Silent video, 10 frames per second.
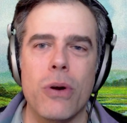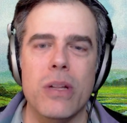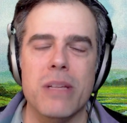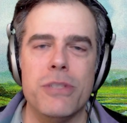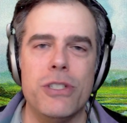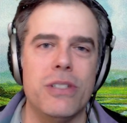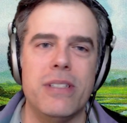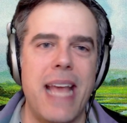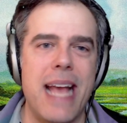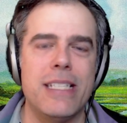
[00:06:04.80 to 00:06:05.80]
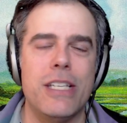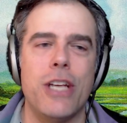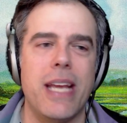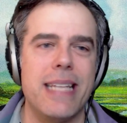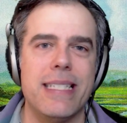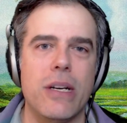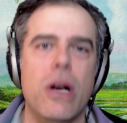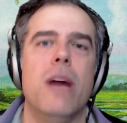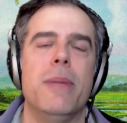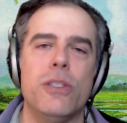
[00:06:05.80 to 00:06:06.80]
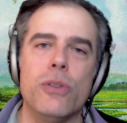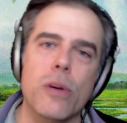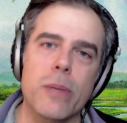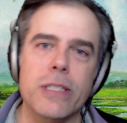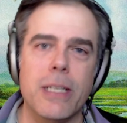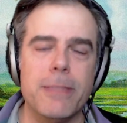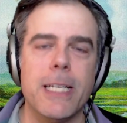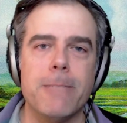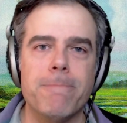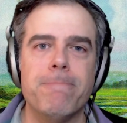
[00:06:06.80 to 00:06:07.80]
golems? Just cast a gigantic Comet Storm or something.